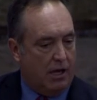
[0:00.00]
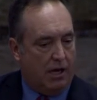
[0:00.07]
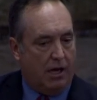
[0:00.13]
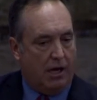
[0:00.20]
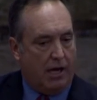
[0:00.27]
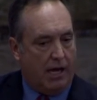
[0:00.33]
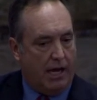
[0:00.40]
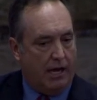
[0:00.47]

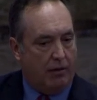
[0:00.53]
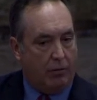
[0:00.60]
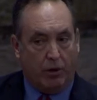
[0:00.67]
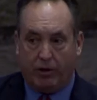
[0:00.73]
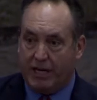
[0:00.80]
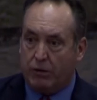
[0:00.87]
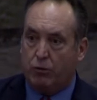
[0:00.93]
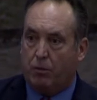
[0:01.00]
And
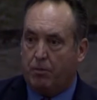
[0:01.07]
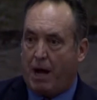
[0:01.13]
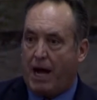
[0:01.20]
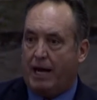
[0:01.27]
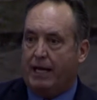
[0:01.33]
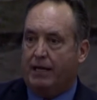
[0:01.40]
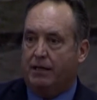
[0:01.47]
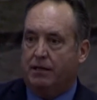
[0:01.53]
we're an equal
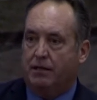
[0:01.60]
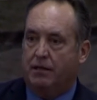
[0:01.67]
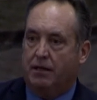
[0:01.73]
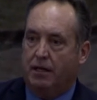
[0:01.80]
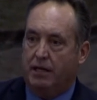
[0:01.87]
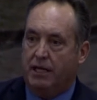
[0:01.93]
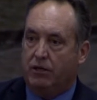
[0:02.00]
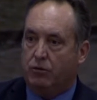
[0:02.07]
body
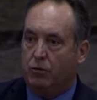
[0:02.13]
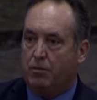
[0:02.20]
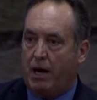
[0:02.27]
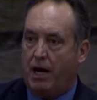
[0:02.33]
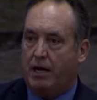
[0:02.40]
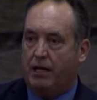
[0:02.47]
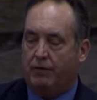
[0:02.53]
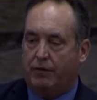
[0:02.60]

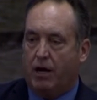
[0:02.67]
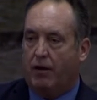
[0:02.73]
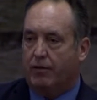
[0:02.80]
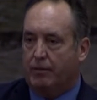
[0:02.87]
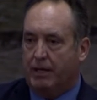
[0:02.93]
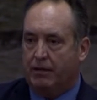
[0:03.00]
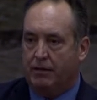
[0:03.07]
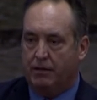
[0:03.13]
of
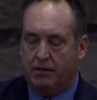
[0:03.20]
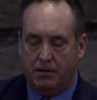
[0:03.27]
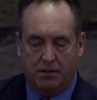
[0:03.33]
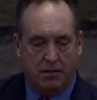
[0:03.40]
government.